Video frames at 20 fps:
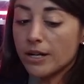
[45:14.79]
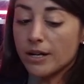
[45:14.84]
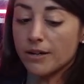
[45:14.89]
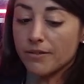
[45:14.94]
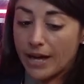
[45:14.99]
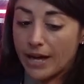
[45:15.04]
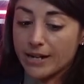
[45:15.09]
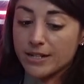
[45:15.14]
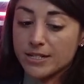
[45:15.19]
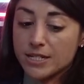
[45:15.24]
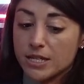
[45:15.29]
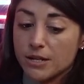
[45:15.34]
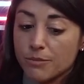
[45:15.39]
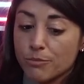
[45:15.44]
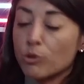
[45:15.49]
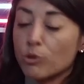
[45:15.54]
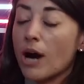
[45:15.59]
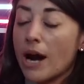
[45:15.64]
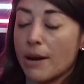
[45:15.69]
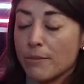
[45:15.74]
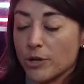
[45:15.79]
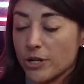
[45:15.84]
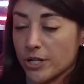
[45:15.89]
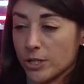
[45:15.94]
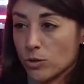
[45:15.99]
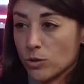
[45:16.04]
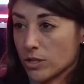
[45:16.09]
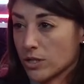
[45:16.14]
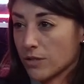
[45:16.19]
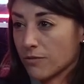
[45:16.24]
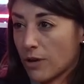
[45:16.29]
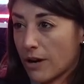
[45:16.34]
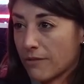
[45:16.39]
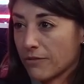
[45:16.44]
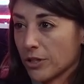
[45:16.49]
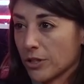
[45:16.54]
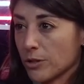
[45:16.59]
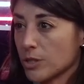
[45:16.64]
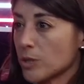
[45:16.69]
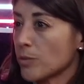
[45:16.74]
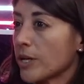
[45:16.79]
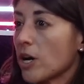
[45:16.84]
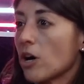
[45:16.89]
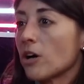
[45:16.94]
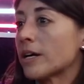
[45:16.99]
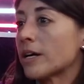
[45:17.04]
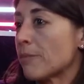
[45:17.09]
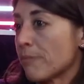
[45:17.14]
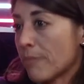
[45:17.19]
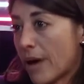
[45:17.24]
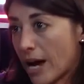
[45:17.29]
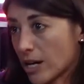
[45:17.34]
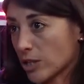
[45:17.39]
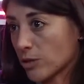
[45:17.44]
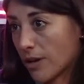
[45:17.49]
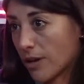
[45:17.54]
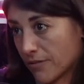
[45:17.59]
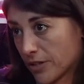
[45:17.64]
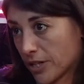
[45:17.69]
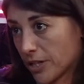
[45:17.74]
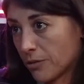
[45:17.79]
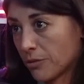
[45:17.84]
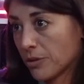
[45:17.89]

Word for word: That is the primary source of revenue. So we call it impact revenue.